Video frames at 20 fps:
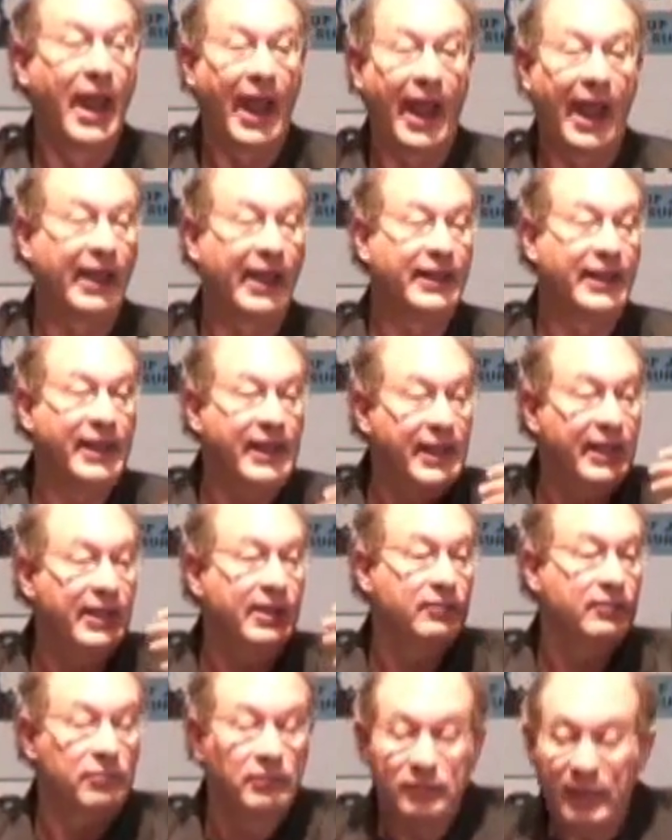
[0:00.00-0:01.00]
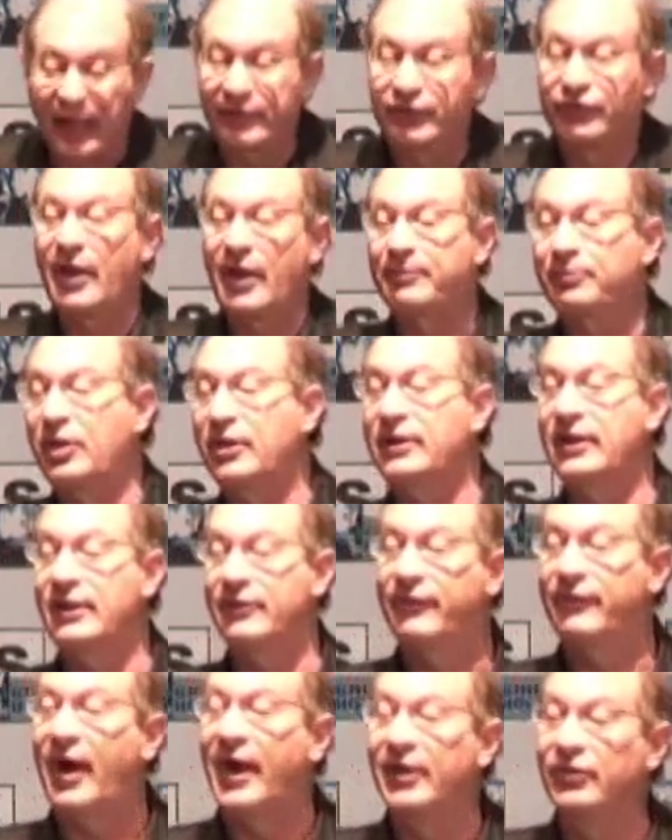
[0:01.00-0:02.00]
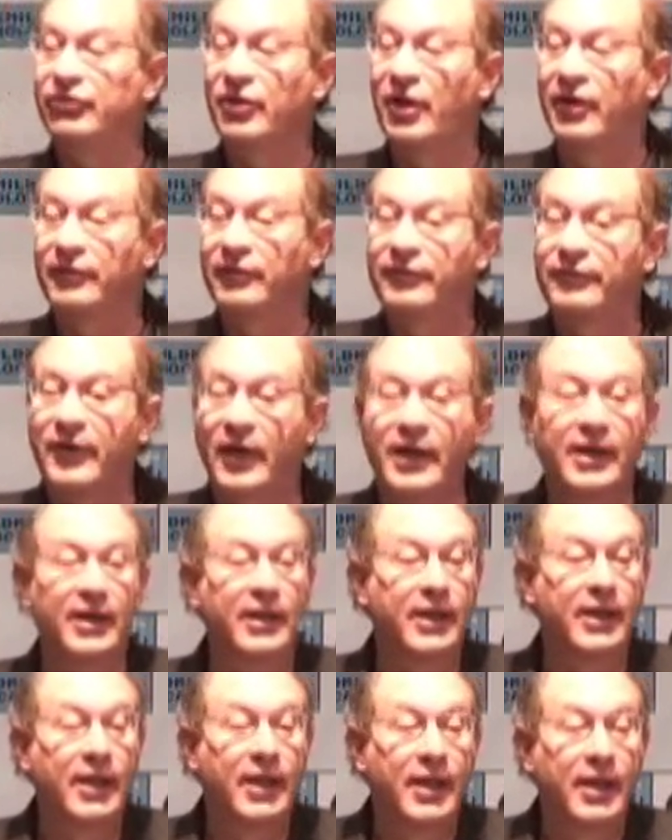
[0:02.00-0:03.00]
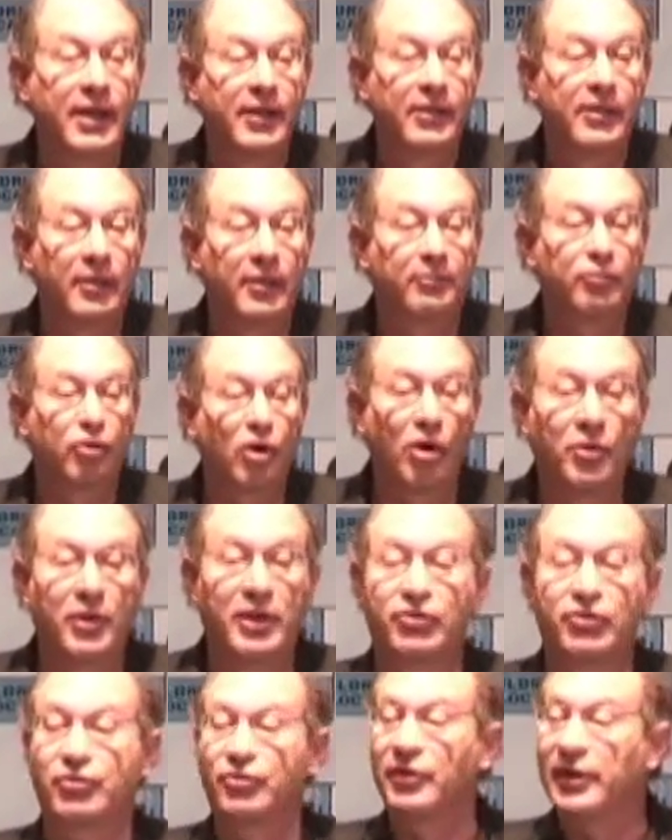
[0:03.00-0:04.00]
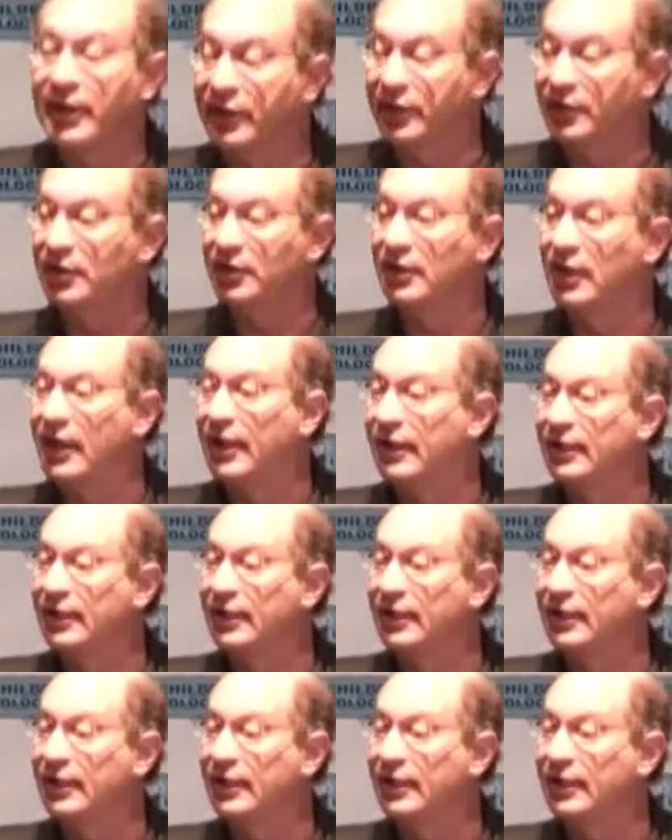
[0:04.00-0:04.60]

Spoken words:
and he accepted the advice of the pro-Israel